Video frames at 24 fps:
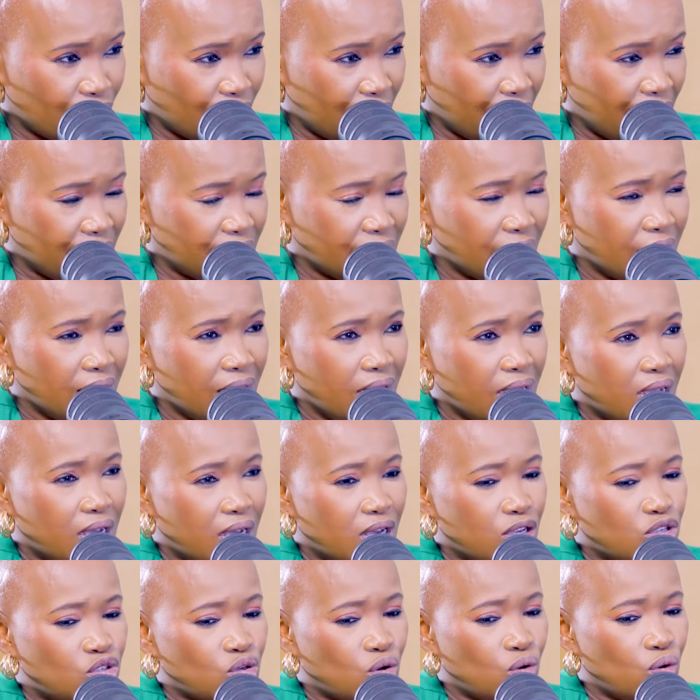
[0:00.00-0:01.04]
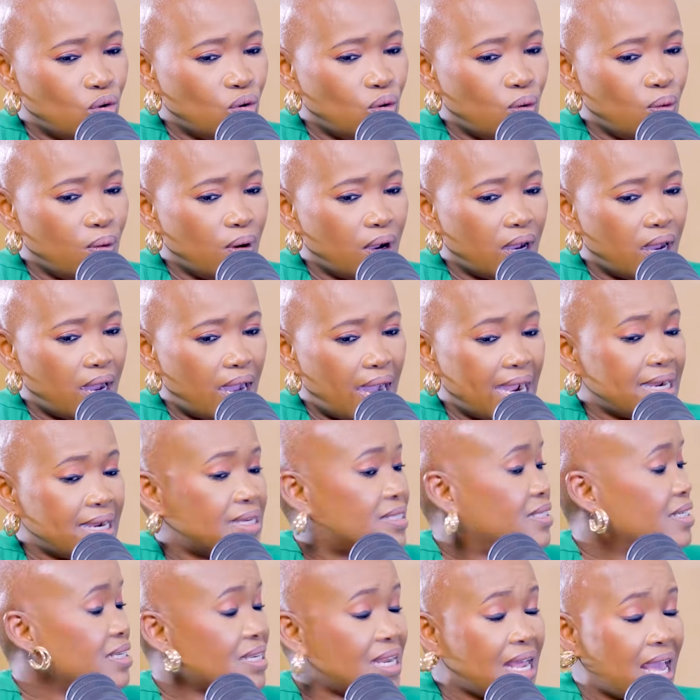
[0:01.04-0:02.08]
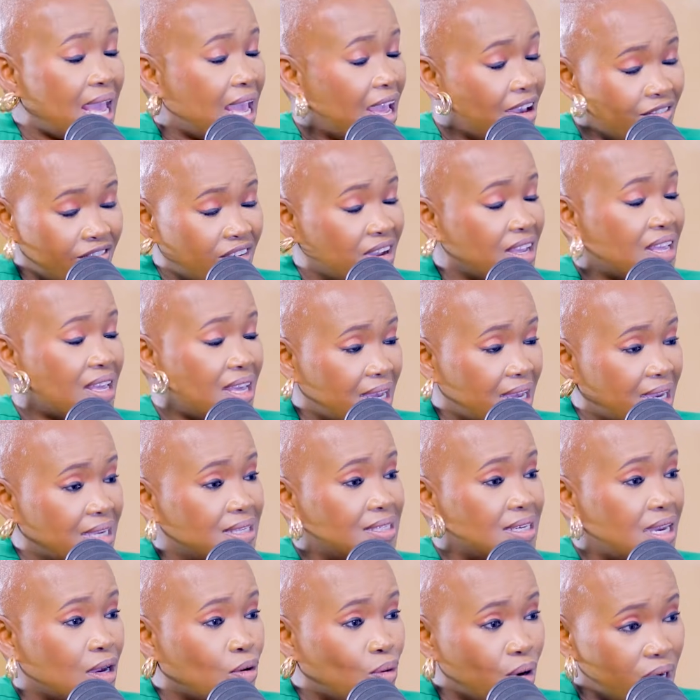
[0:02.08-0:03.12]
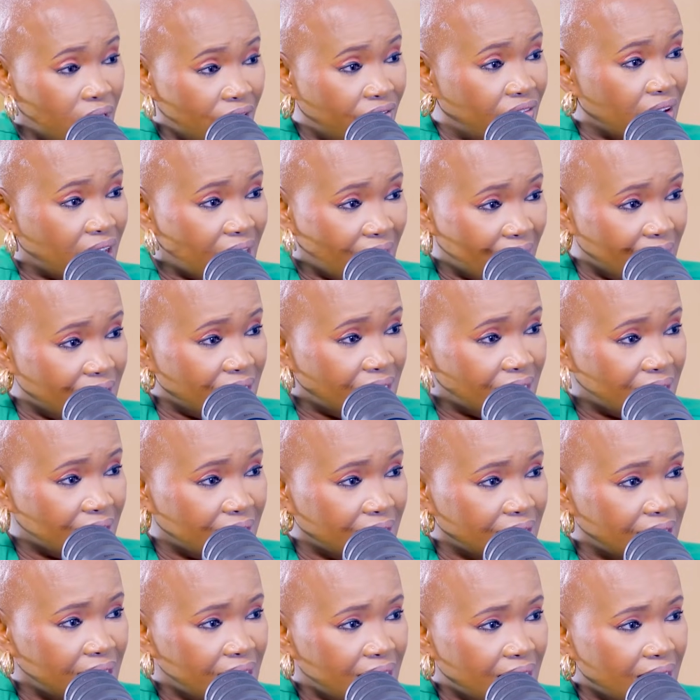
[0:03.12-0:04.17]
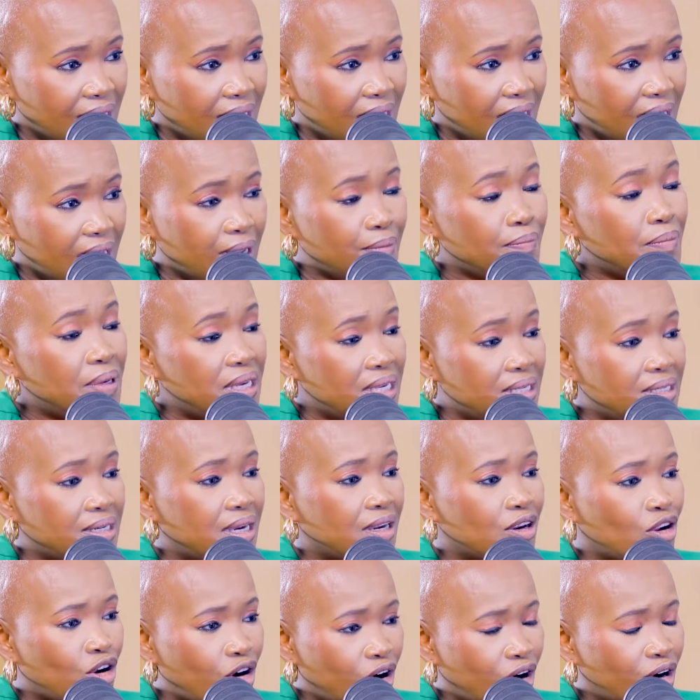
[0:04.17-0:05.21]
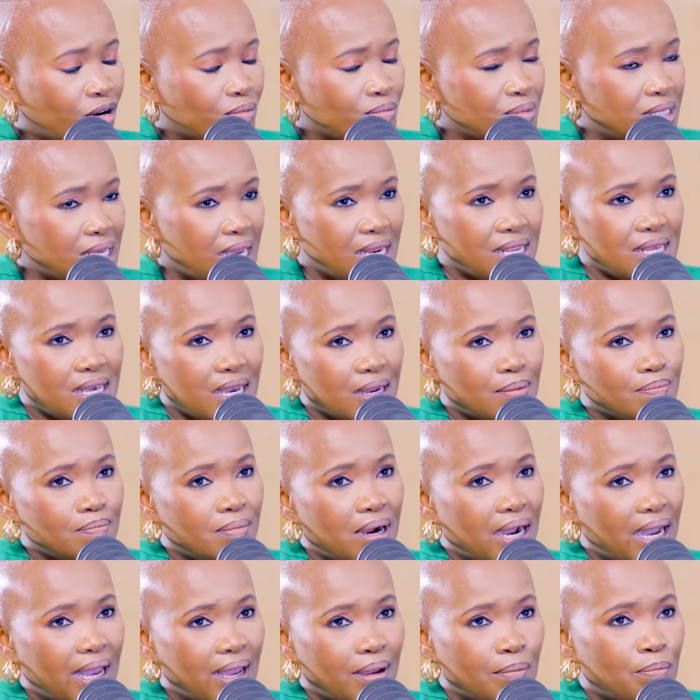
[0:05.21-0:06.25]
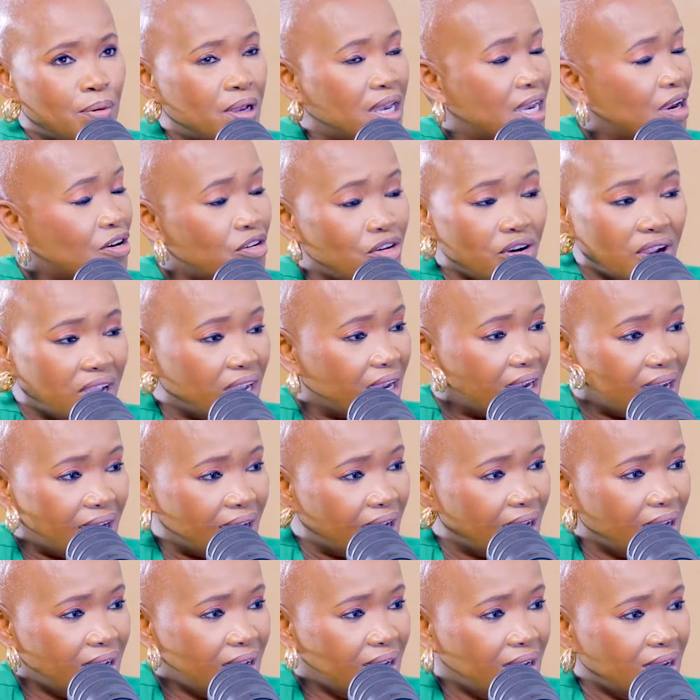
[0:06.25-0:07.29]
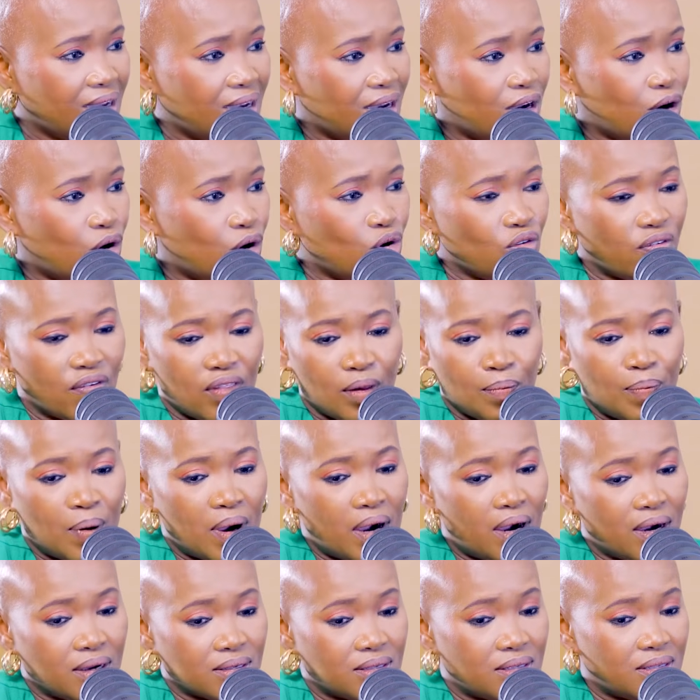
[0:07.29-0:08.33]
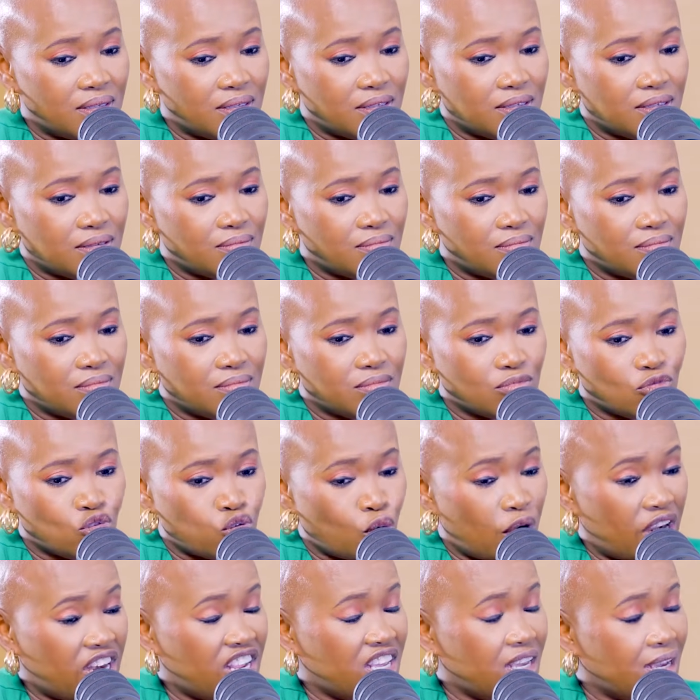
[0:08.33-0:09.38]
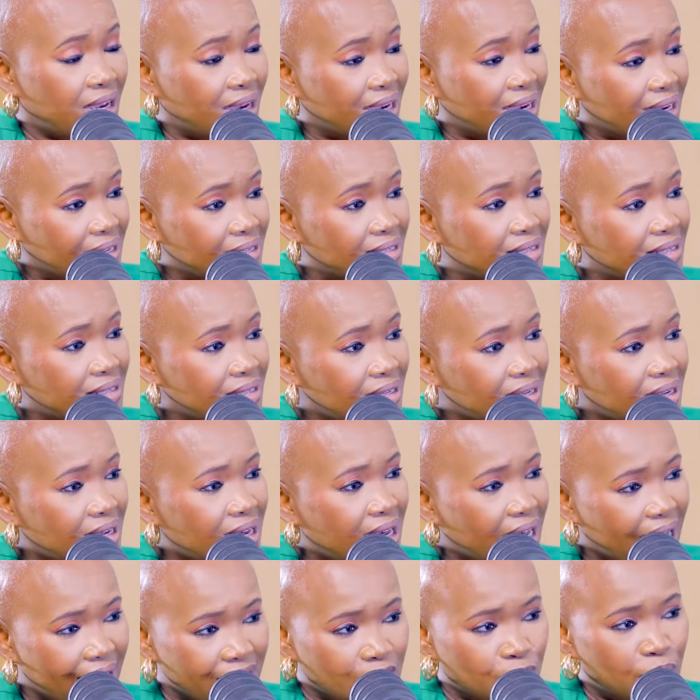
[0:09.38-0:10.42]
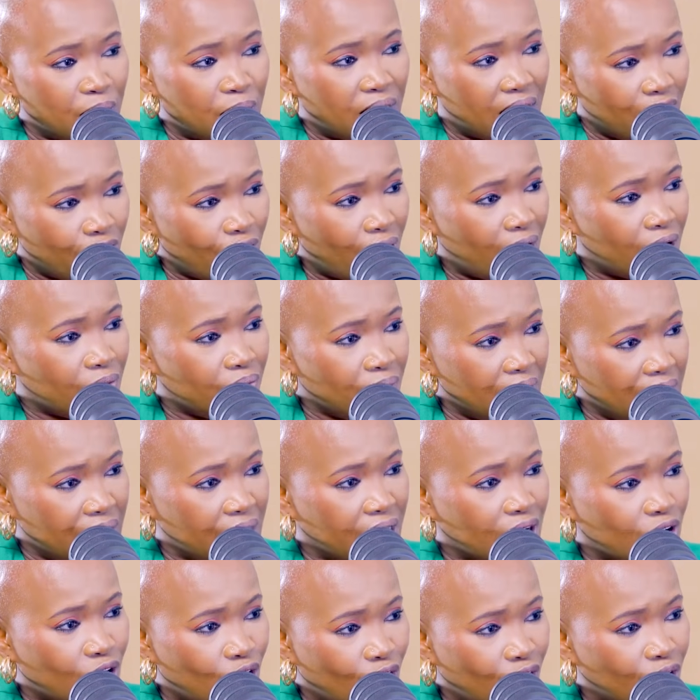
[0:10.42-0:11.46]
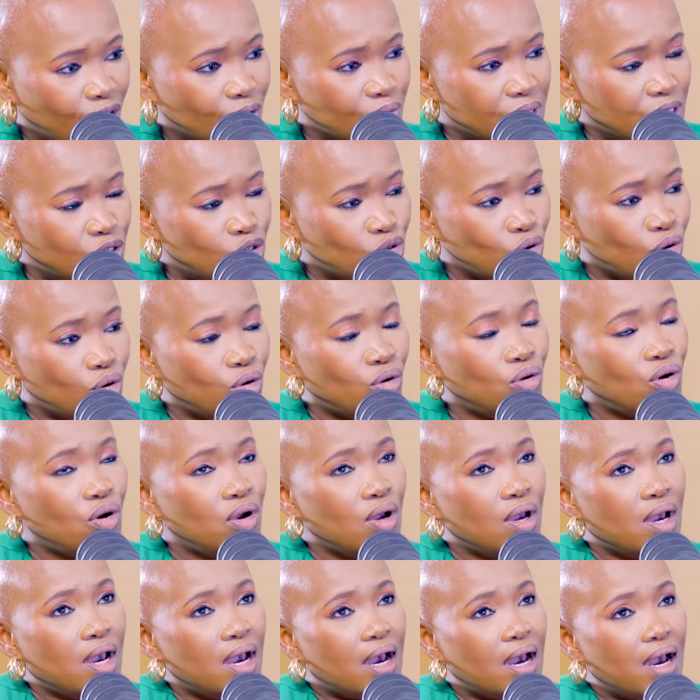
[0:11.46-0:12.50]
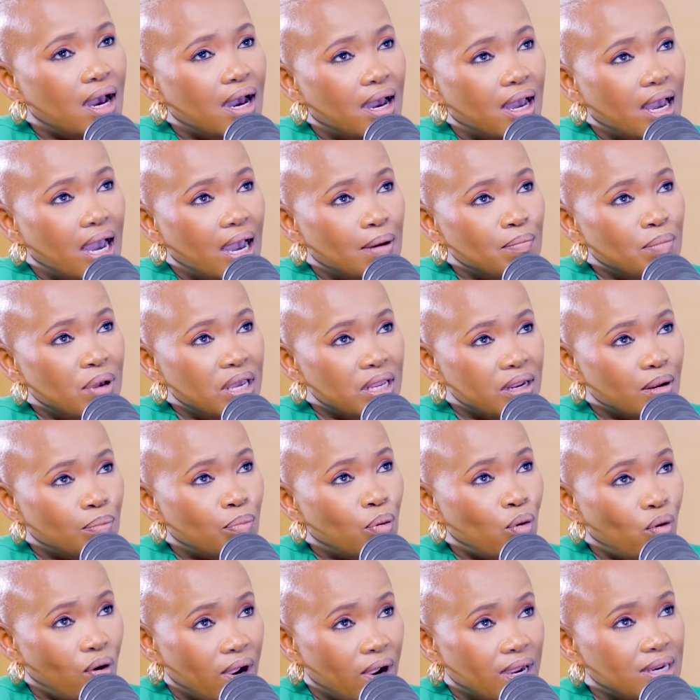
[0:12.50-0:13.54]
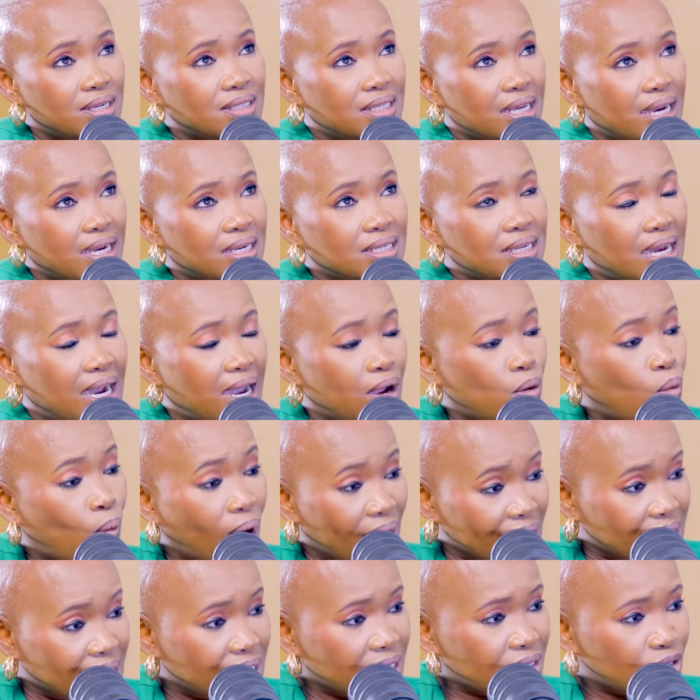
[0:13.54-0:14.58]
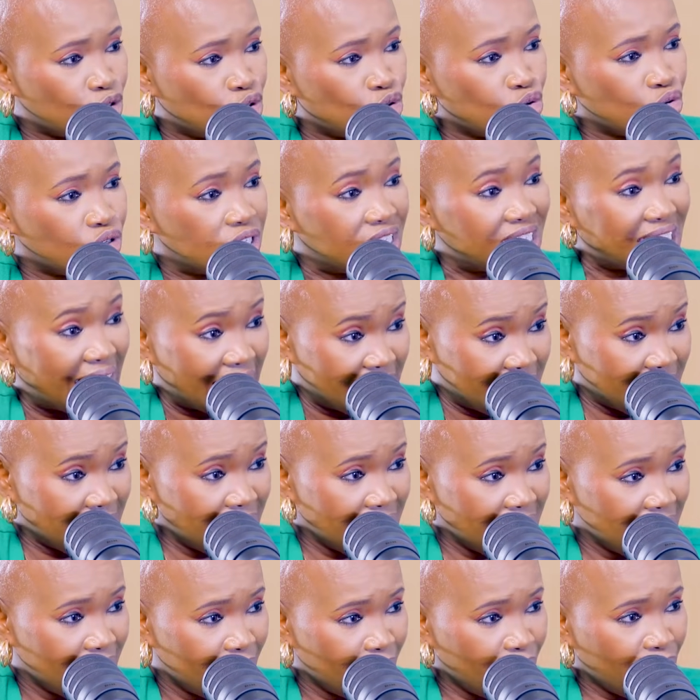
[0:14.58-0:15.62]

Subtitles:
right? So I didn't ever get a qualification in media and comms, and yet my career over the past 20 years has been around media and comms. So I made a point that I wanted to study.